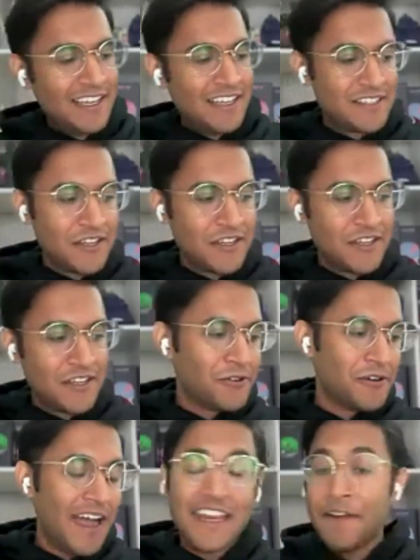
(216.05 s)

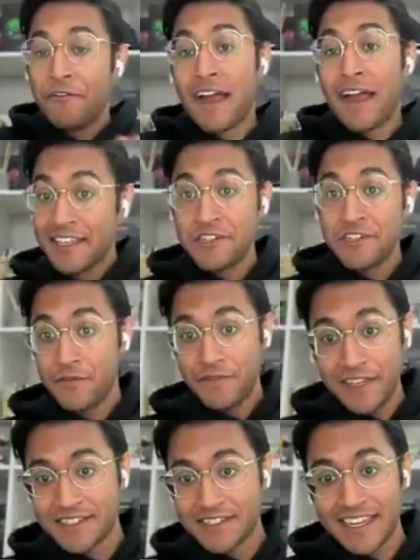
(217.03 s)
So I never got the issue fixed.